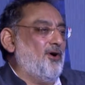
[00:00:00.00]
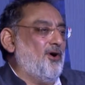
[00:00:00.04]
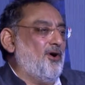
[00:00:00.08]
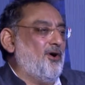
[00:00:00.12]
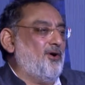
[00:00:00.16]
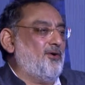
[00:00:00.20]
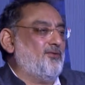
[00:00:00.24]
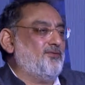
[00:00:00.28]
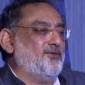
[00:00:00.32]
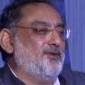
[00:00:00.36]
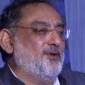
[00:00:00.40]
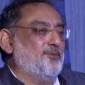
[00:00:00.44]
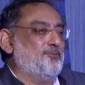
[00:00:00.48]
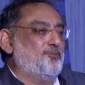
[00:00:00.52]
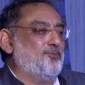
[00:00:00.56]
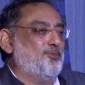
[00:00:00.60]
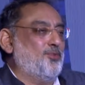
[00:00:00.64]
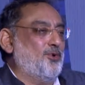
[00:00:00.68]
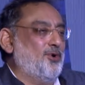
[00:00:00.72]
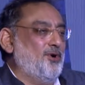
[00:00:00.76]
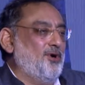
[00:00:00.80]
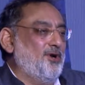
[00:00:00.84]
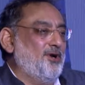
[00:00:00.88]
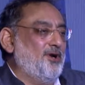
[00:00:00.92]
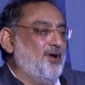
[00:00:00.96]
of the
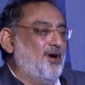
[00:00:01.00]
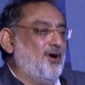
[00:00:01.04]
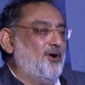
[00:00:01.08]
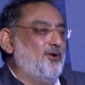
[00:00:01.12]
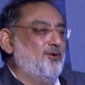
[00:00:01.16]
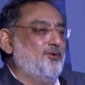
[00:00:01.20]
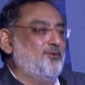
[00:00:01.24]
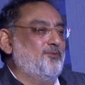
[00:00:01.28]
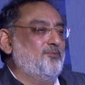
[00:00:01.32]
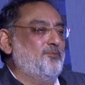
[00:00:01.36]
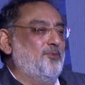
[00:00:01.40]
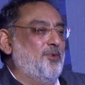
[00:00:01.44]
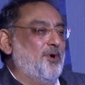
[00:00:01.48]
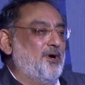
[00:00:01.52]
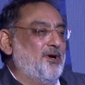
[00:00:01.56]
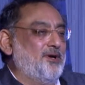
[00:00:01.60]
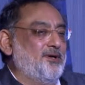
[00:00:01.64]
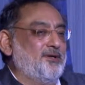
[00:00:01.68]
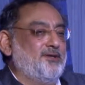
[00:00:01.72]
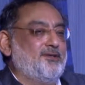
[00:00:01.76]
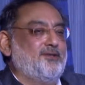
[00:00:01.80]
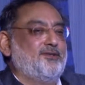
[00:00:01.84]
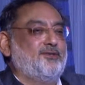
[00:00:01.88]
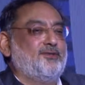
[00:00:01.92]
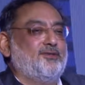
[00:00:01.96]
pulled down,
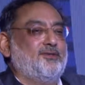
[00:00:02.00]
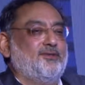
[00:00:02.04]
burnt